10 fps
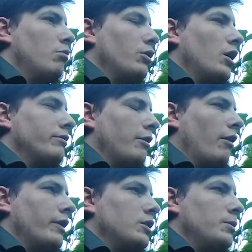But I've
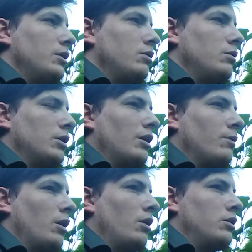had to be doing that
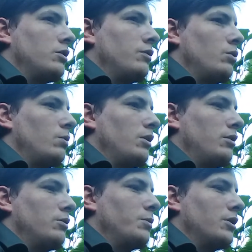for the last few
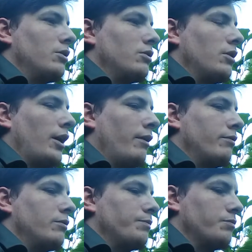weeks because I
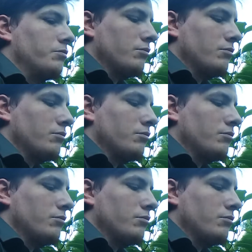haven't